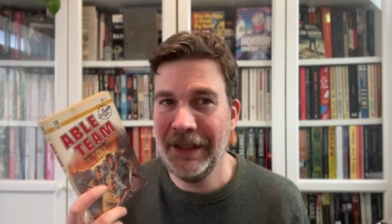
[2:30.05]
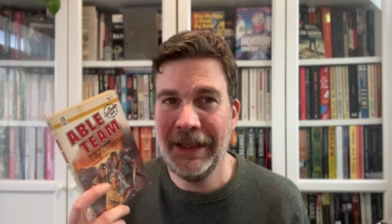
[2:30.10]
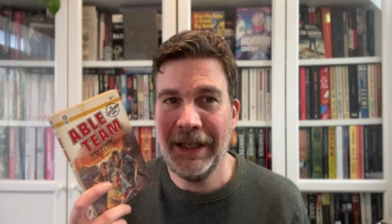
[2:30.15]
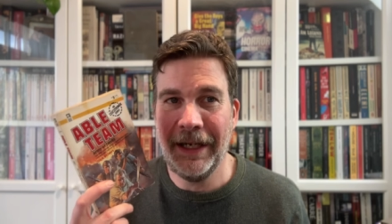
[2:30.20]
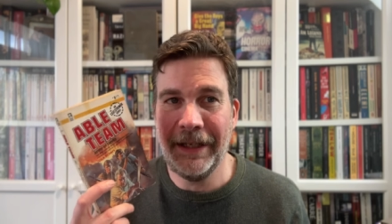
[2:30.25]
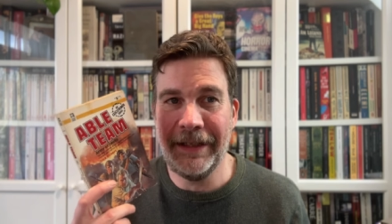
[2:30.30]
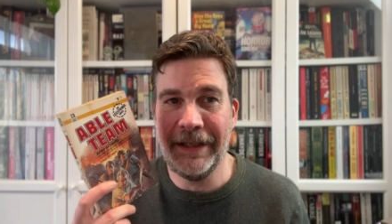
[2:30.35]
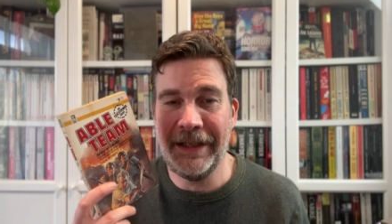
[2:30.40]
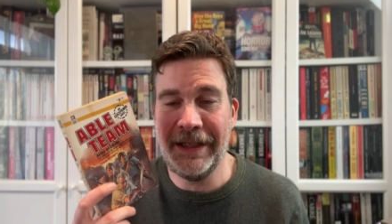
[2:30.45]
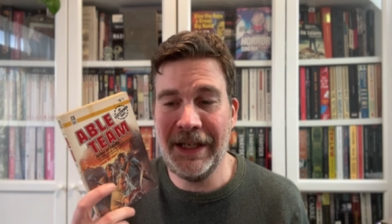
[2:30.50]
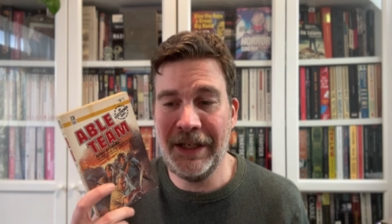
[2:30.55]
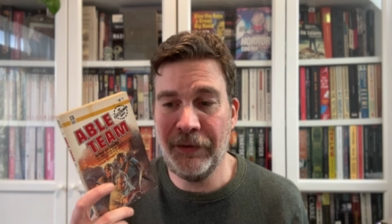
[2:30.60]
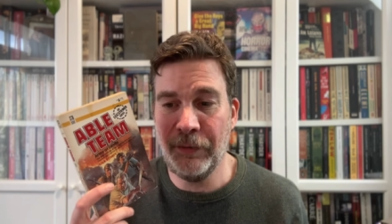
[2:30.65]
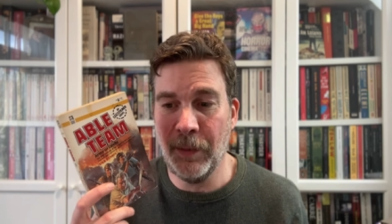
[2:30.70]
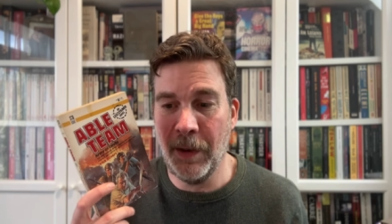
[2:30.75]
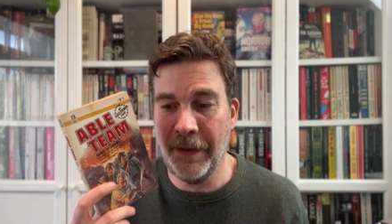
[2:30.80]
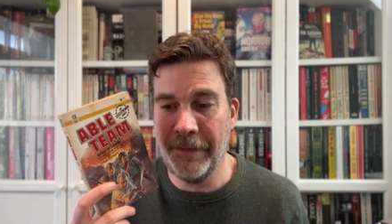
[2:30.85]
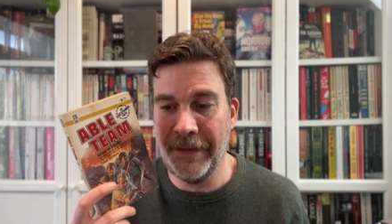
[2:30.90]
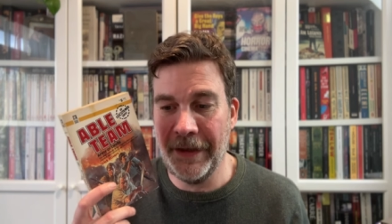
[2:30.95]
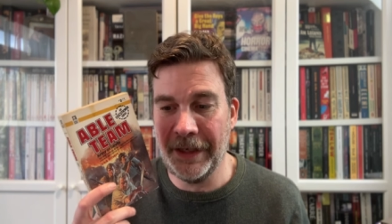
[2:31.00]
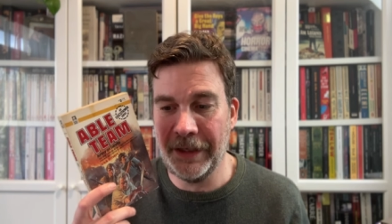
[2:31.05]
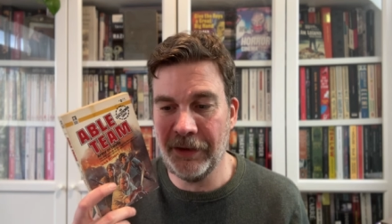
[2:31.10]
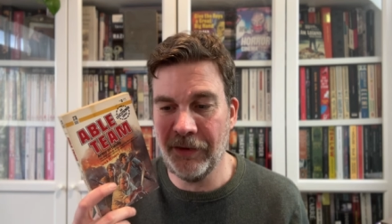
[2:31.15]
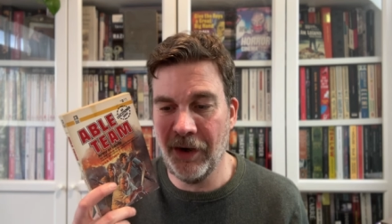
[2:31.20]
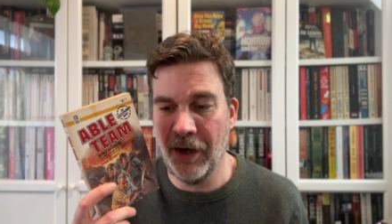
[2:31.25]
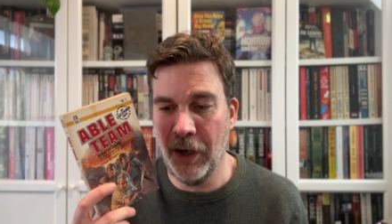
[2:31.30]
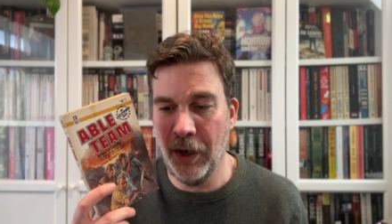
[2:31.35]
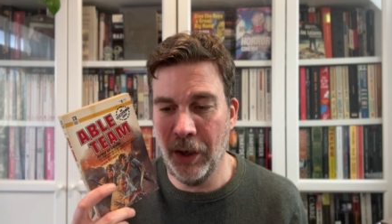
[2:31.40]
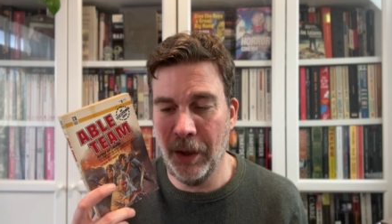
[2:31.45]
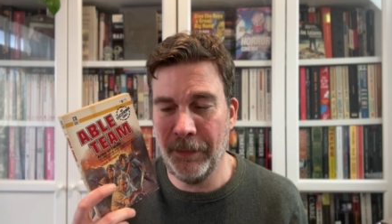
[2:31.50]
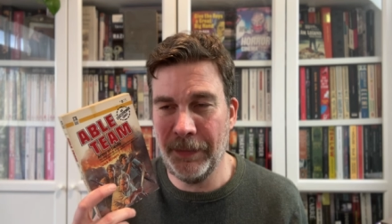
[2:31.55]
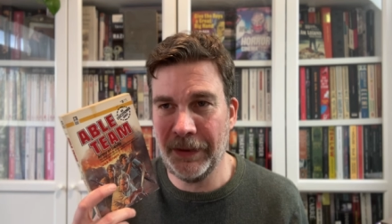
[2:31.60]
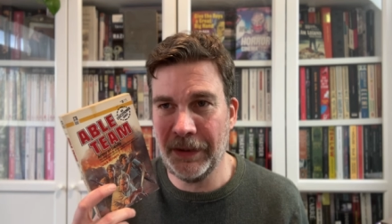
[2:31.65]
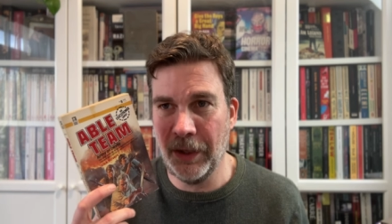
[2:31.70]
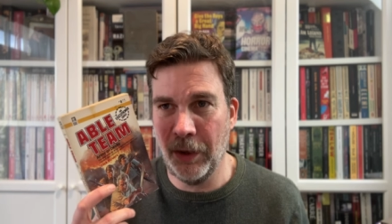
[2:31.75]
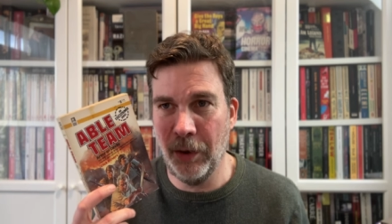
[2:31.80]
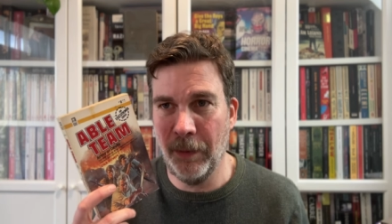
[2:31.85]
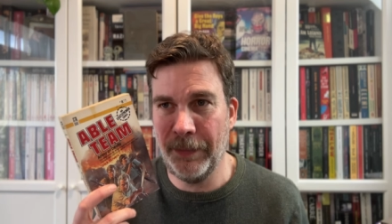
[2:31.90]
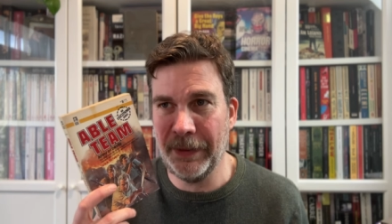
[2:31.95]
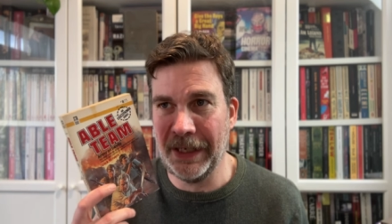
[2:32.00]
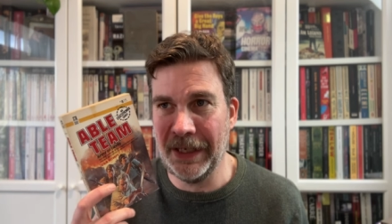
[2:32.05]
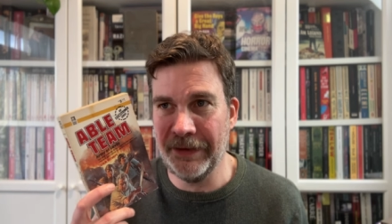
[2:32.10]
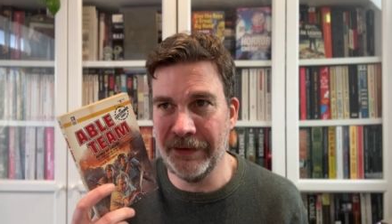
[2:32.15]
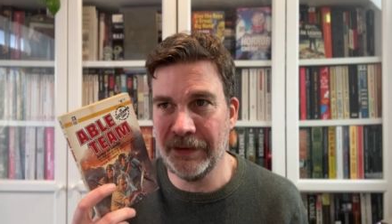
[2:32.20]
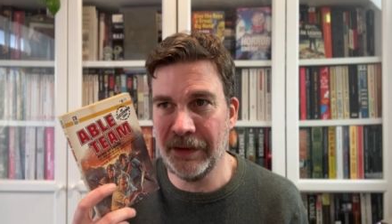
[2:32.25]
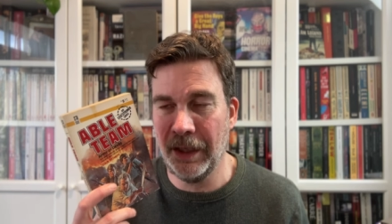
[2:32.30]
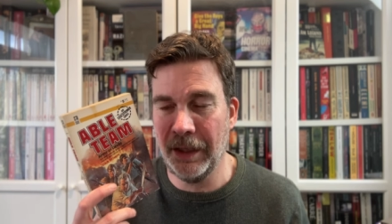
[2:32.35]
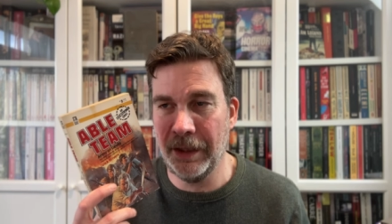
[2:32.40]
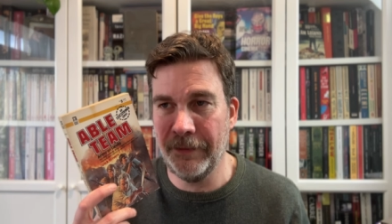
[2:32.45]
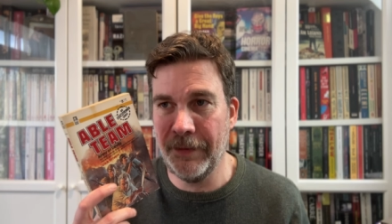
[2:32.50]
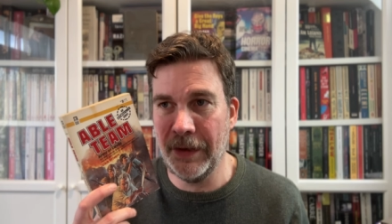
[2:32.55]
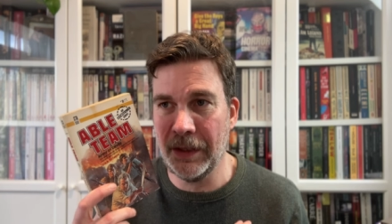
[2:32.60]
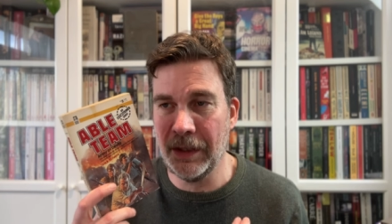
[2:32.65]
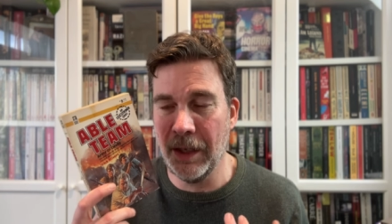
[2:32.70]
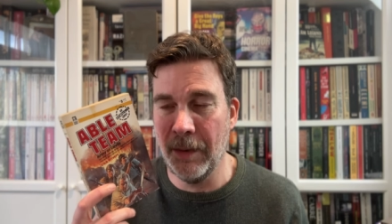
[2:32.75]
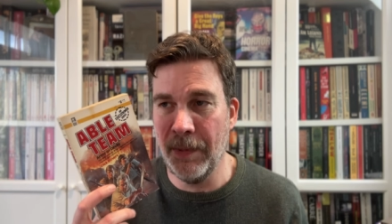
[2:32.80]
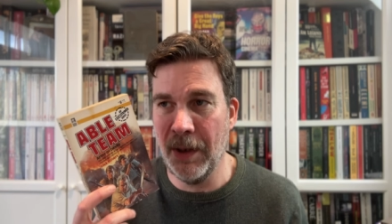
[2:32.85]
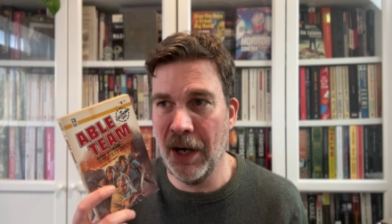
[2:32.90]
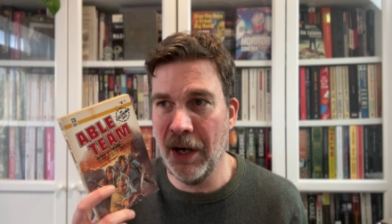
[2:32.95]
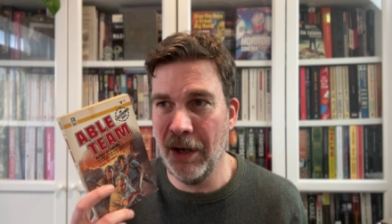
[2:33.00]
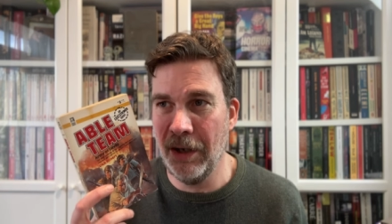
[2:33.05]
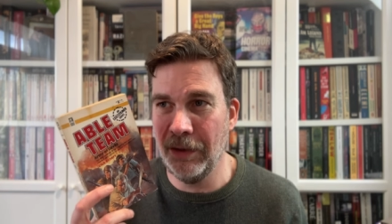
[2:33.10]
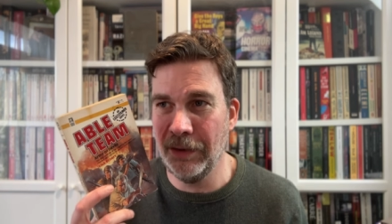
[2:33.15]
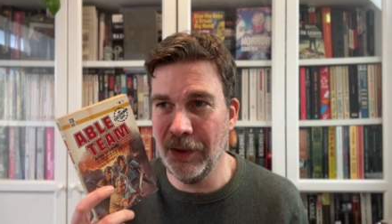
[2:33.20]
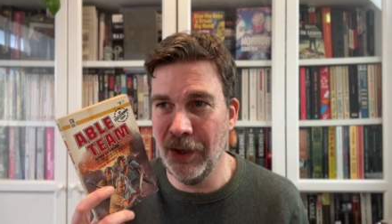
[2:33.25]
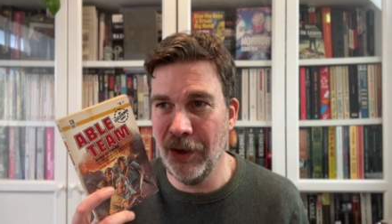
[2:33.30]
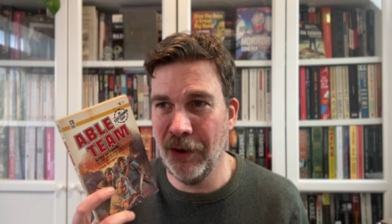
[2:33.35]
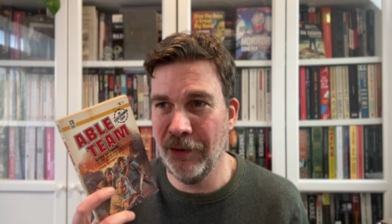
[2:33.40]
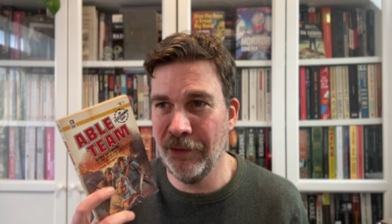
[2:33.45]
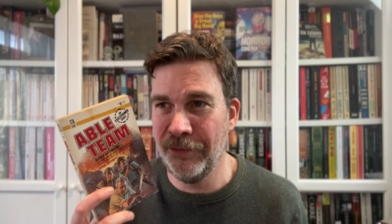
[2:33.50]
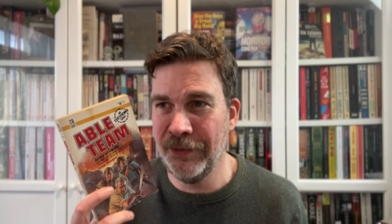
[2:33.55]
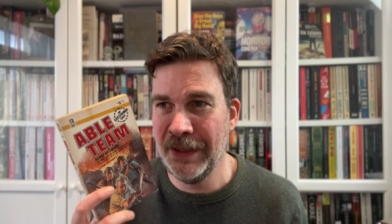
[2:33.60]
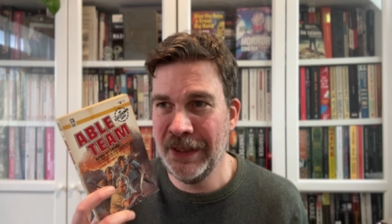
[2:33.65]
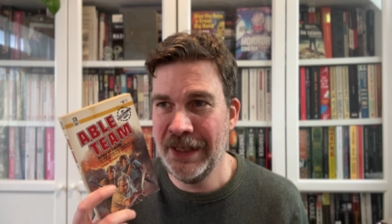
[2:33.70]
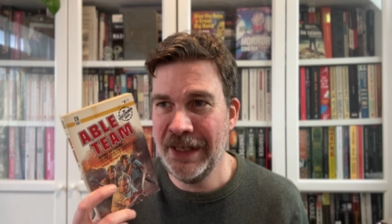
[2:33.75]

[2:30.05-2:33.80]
and in this one they go up against kind of a cabal of